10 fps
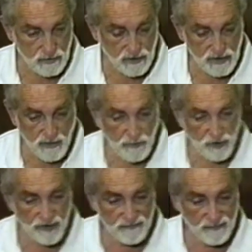in the
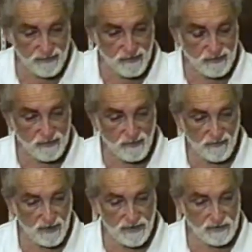memory of
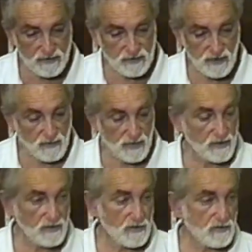Revelations, you know what you're
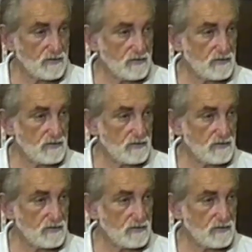going to do?